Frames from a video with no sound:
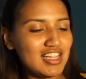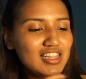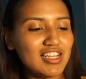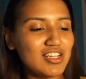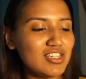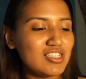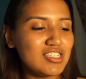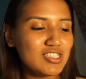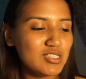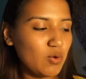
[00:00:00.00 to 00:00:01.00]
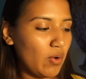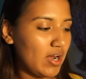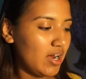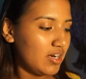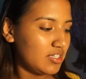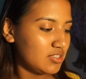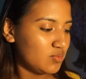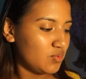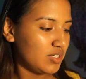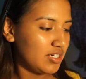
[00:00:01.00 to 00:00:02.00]
the the squares
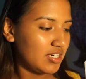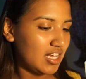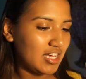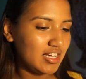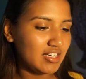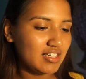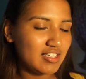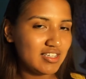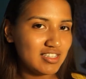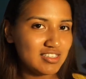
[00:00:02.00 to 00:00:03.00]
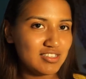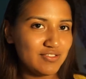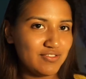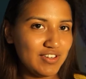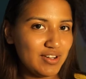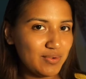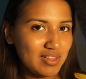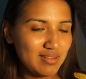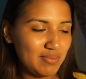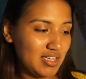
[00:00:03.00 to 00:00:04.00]
wouldn't like interfere
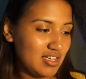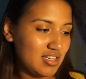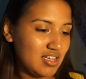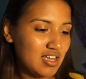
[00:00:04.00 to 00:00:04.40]
with me